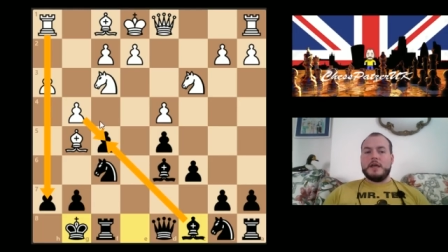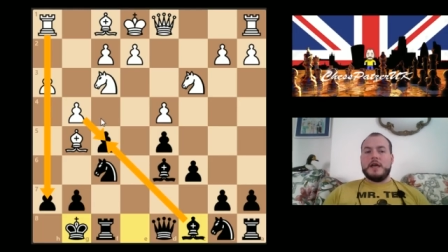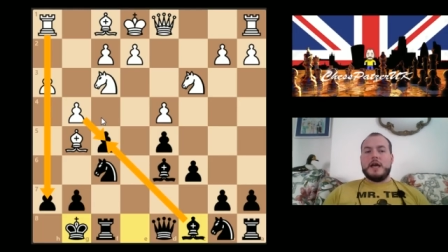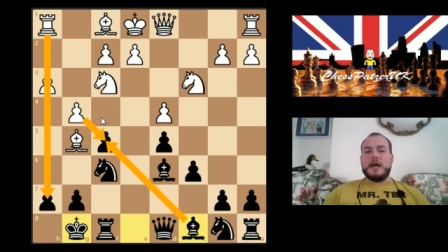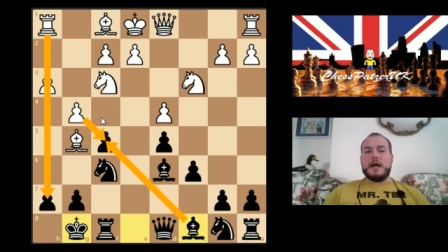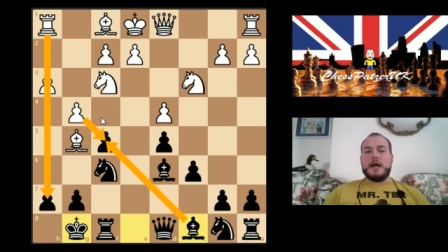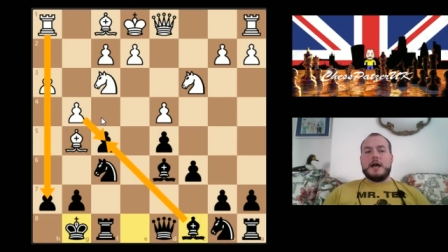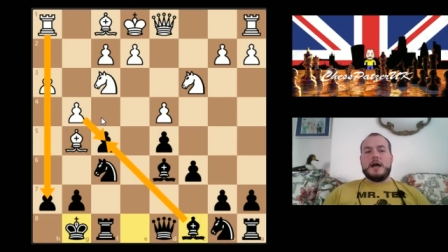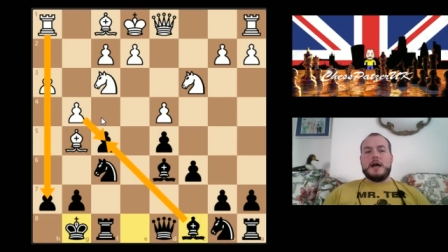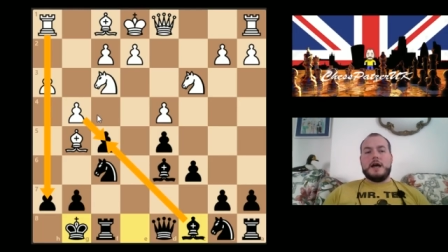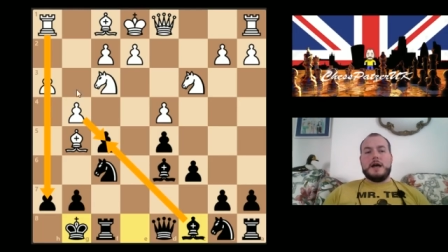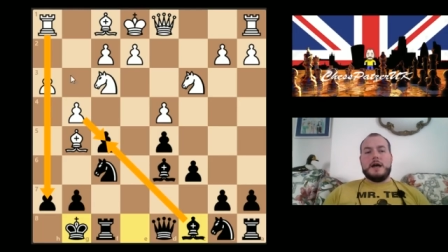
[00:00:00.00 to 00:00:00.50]

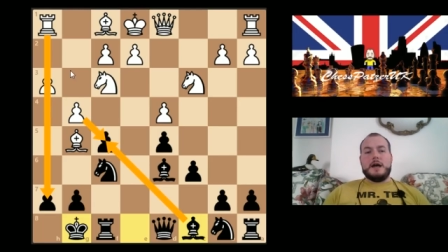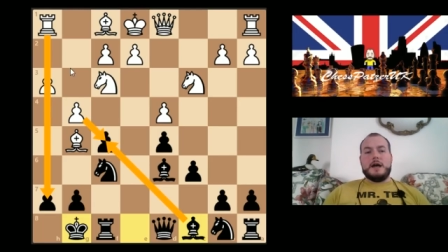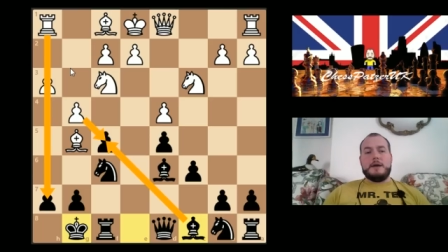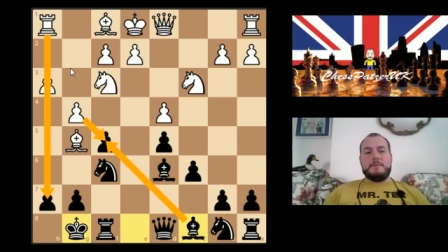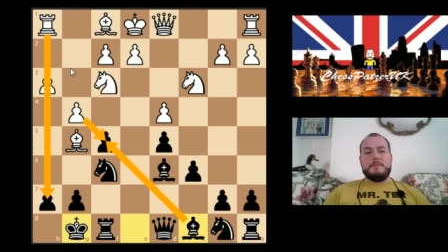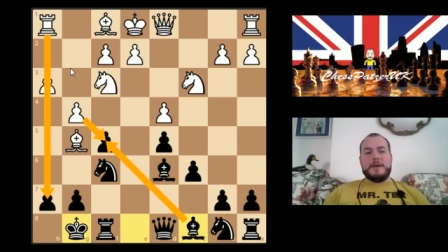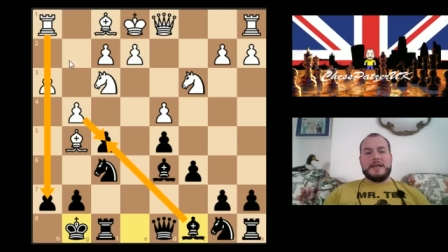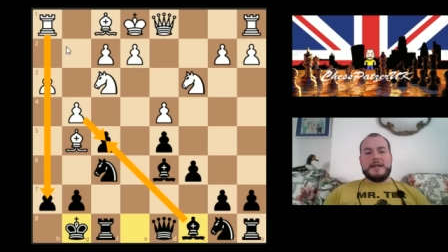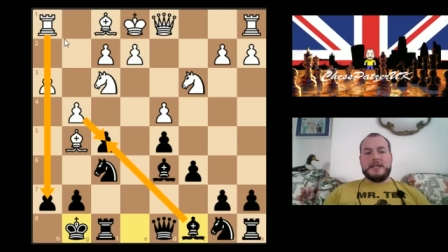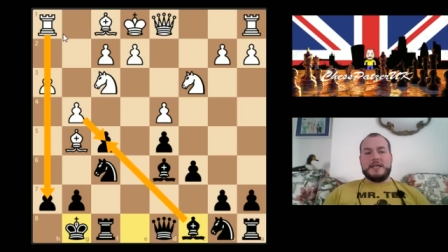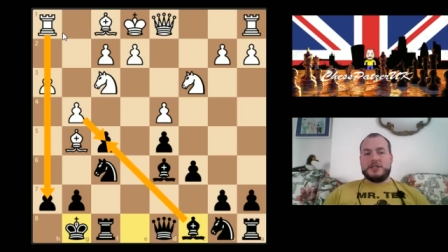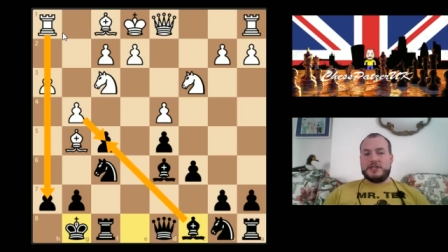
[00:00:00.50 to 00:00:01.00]

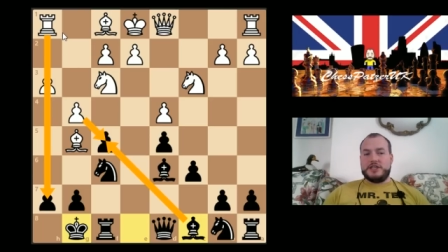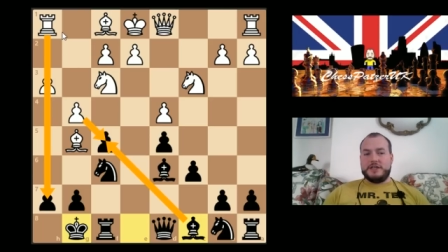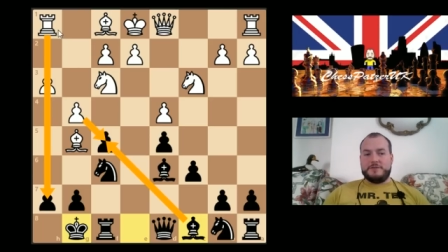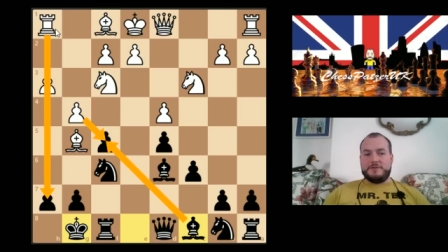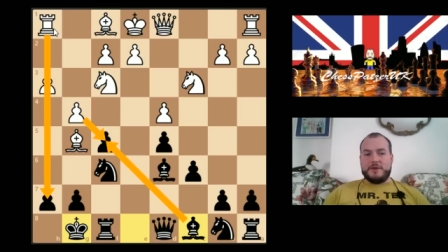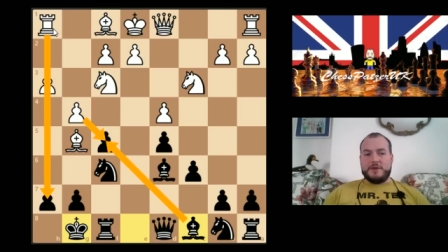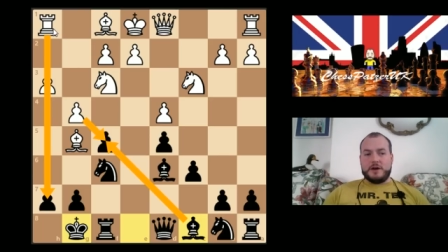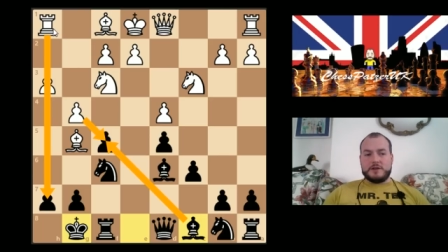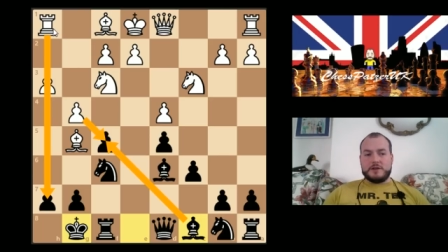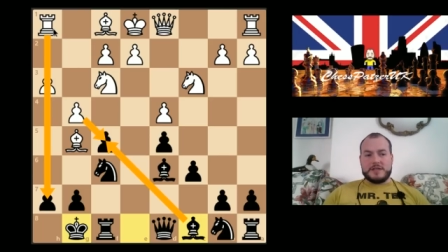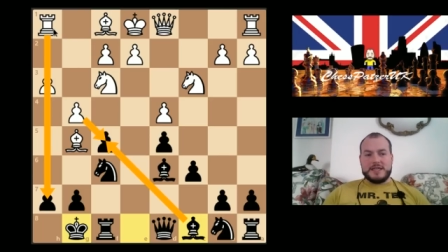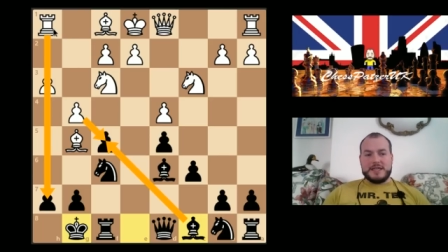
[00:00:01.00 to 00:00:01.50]
And the G
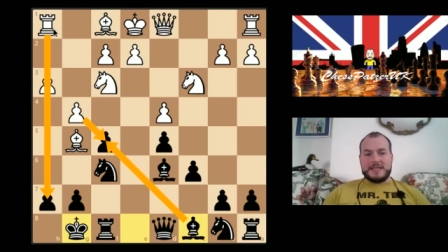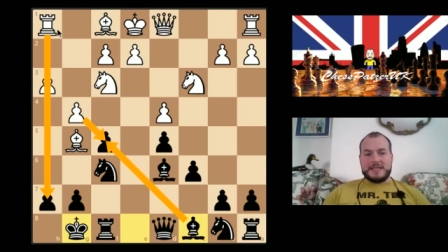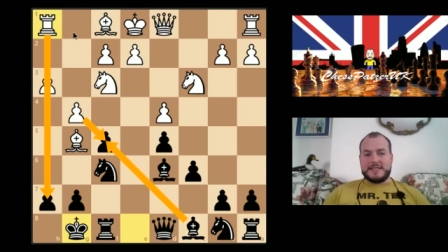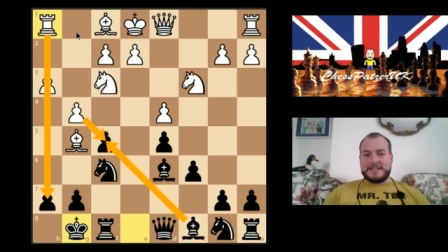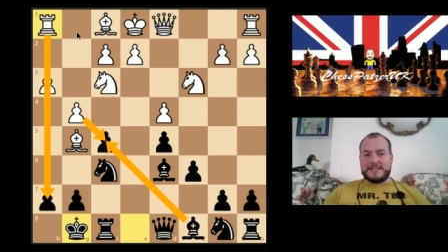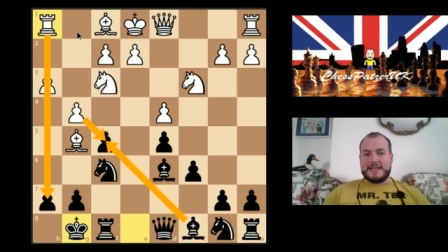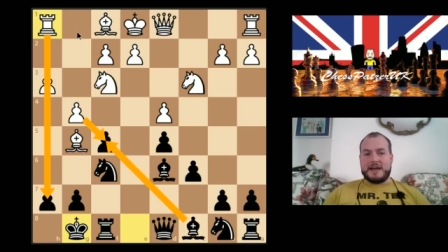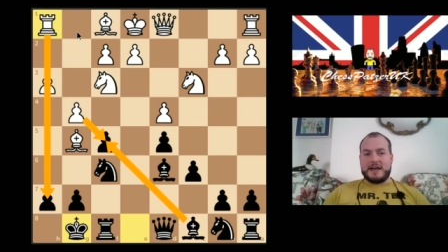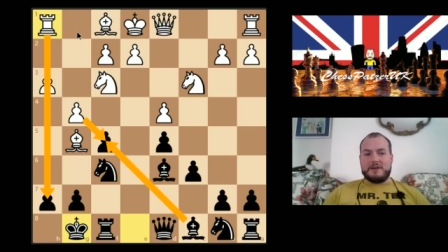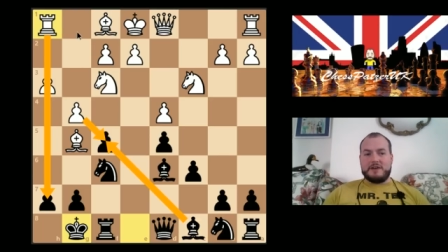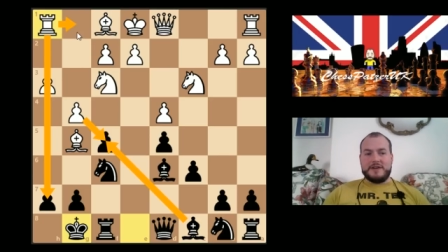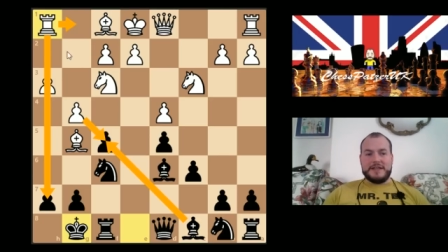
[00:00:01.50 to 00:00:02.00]
file is less
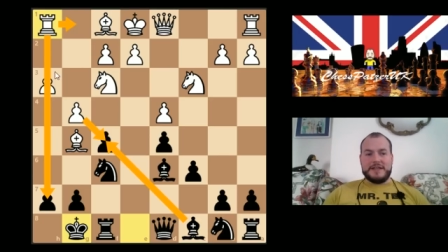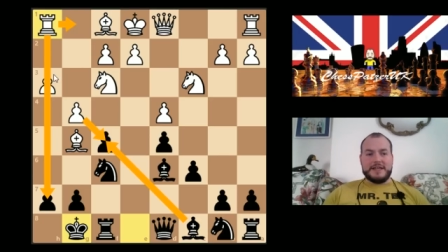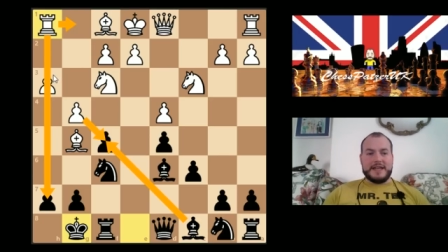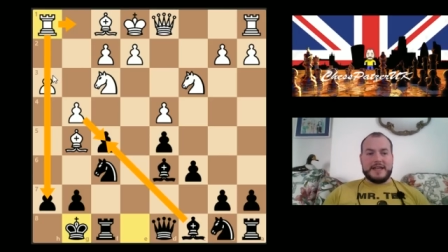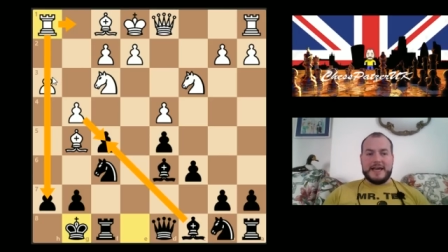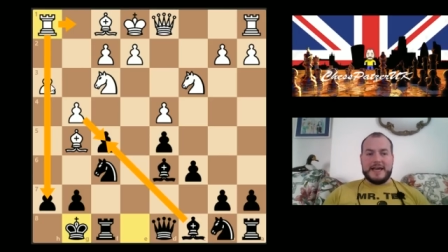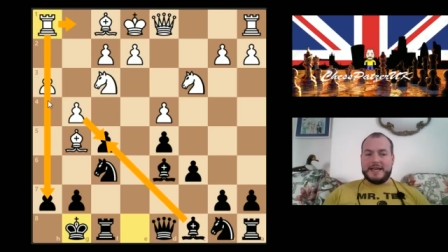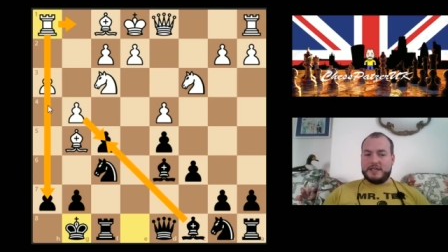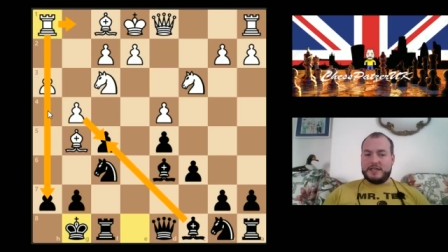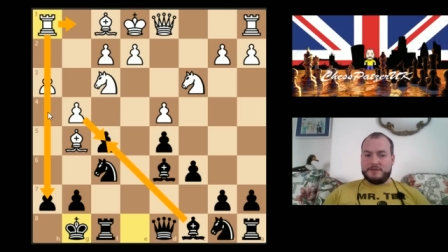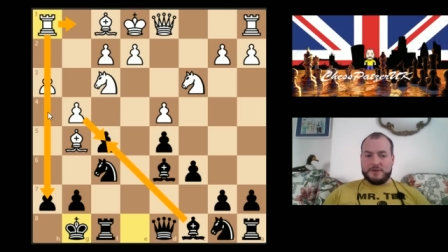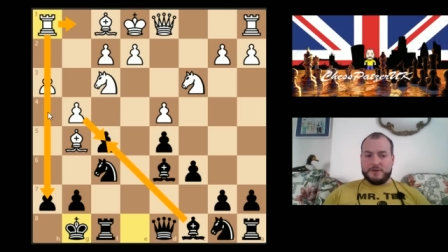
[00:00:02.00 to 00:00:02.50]
scary than the
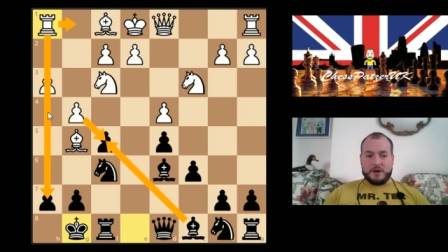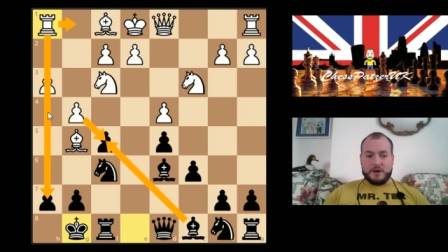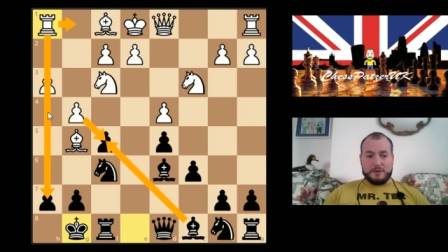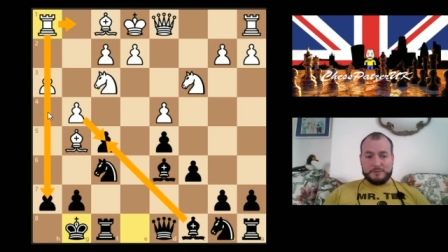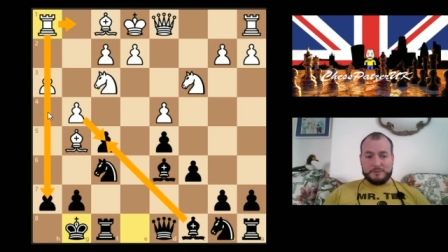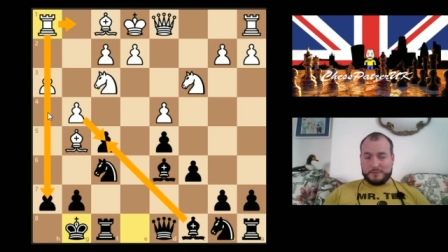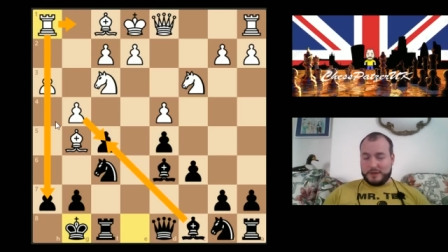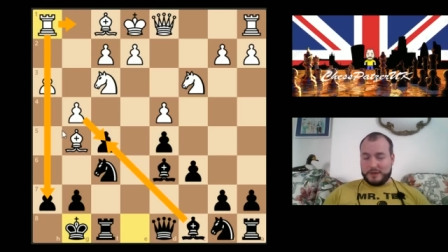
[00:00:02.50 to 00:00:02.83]
H file.